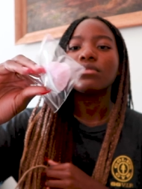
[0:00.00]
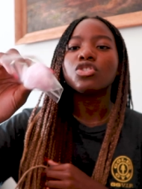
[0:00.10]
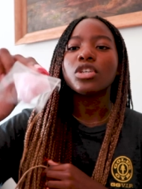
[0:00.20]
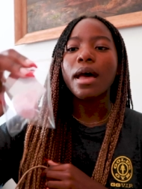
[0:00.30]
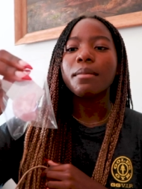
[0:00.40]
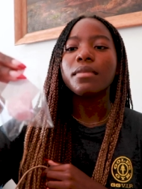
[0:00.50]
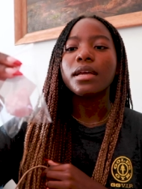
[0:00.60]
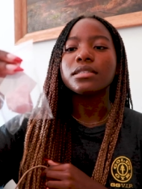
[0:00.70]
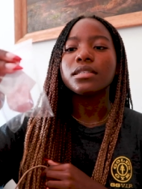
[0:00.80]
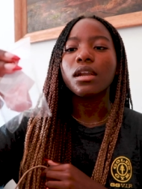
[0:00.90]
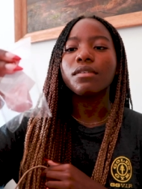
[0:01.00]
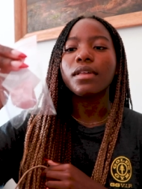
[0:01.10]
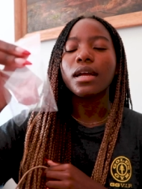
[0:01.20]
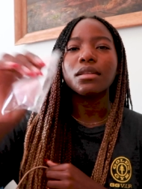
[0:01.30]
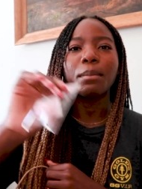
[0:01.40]
gem instead of
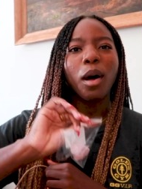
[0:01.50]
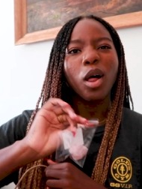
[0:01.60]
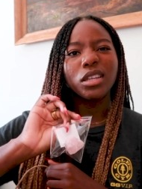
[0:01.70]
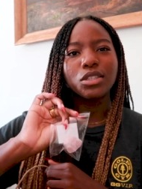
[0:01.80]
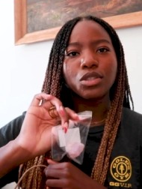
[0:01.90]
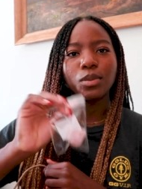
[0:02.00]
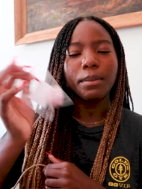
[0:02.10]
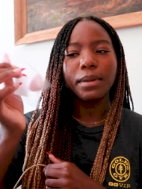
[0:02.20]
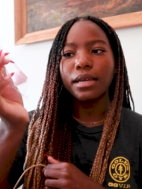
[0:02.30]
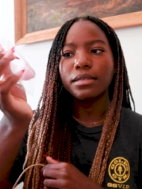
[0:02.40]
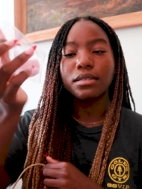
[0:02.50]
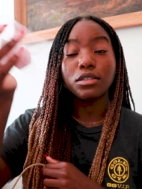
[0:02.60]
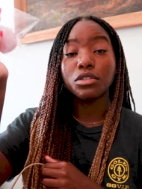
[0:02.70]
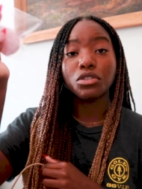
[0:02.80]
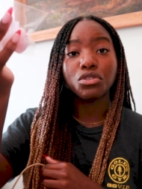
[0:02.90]
like the polished one because
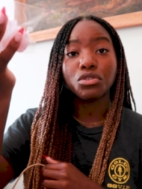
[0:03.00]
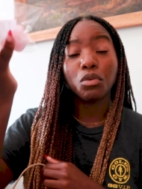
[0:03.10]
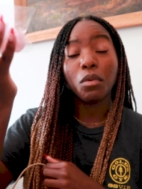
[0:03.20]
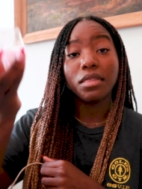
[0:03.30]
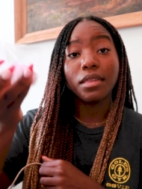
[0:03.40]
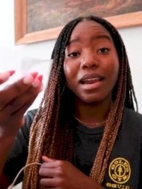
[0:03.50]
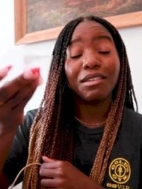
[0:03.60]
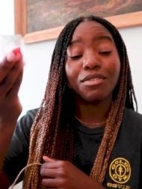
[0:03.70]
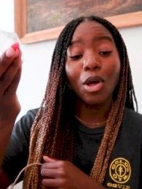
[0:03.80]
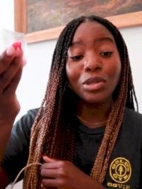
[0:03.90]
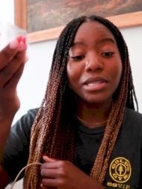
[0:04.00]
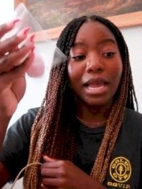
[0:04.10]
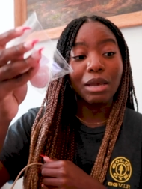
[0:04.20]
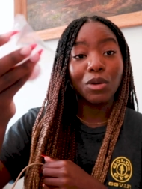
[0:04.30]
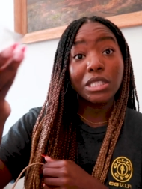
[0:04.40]
this was just the one that I felt
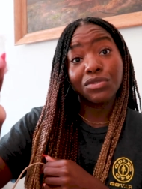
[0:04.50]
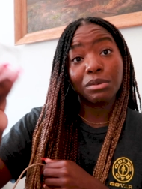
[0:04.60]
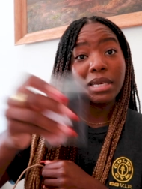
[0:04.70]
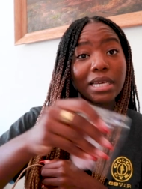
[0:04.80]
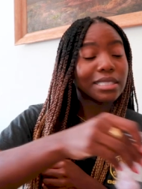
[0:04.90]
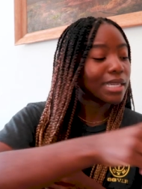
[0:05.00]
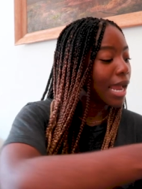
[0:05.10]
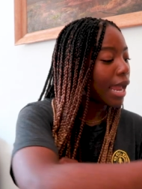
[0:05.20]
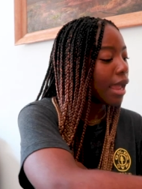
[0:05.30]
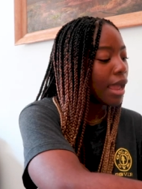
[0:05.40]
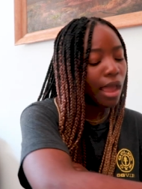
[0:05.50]
like was for me today.